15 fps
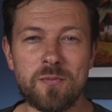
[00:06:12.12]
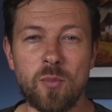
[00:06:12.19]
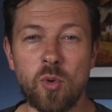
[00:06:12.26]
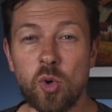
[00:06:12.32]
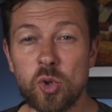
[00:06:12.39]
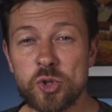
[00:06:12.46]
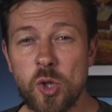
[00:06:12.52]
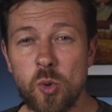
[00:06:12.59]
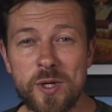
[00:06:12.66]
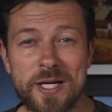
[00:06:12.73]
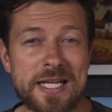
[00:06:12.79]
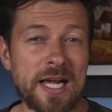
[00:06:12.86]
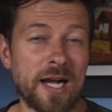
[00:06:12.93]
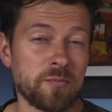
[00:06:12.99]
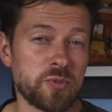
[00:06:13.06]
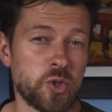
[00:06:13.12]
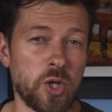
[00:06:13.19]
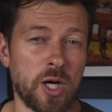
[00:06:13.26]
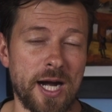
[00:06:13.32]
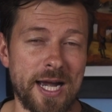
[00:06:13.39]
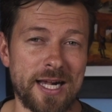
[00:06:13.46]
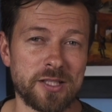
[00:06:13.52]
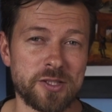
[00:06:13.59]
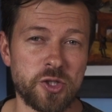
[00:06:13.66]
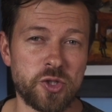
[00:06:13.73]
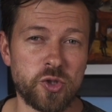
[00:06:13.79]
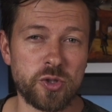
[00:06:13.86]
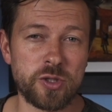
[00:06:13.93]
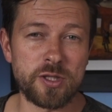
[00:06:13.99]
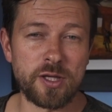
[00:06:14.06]
more so when it comes to high
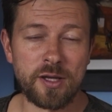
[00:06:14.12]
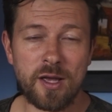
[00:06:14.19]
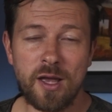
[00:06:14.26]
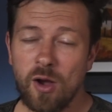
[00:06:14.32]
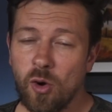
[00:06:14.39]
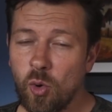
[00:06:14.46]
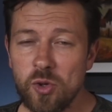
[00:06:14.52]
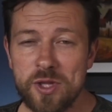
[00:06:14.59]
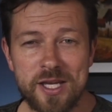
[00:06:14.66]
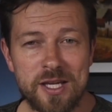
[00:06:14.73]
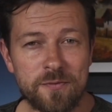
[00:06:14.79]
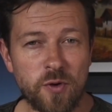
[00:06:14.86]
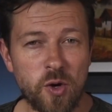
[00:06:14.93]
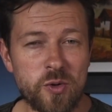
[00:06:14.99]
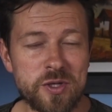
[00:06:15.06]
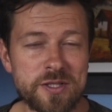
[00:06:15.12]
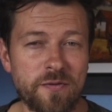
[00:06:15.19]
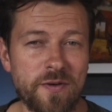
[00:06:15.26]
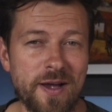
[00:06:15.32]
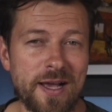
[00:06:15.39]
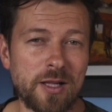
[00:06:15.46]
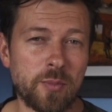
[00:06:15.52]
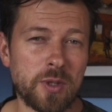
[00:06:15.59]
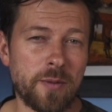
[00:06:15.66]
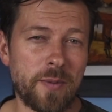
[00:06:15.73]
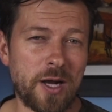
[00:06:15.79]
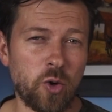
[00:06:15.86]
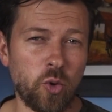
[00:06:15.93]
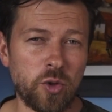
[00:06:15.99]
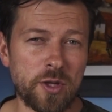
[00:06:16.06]
altitude. All the info is available
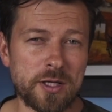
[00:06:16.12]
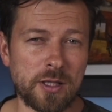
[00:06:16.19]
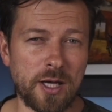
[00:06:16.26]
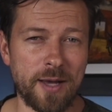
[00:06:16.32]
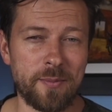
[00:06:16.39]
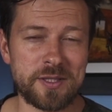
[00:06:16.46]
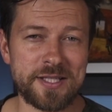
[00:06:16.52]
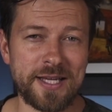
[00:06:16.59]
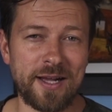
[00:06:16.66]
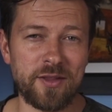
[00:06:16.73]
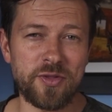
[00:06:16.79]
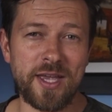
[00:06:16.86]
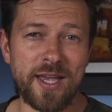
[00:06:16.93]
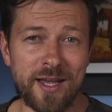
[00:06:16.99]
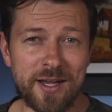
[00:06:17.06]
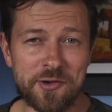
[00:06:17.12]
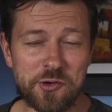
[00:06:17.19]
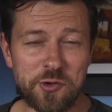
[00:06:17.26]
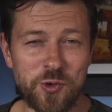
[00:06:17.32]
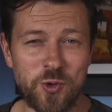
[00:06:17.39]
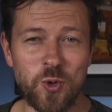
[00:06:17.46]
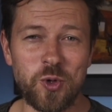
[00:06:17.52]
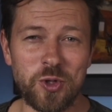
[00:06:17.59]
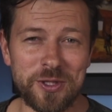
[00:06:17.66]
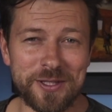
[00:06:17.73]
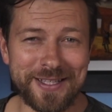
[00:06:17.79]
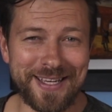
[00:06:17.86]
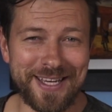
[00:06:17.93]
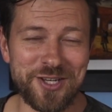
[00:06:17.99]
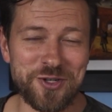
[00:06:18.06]
about all the climates out there. Google
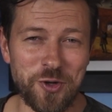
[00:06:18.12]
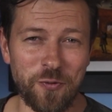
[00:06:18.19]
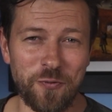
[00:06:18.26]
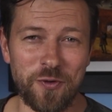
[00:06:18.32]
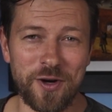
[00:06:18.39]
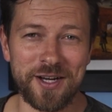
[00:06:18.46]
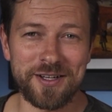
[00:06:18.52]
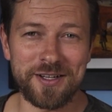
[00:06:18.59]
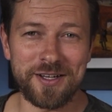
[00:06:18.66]
is your friend.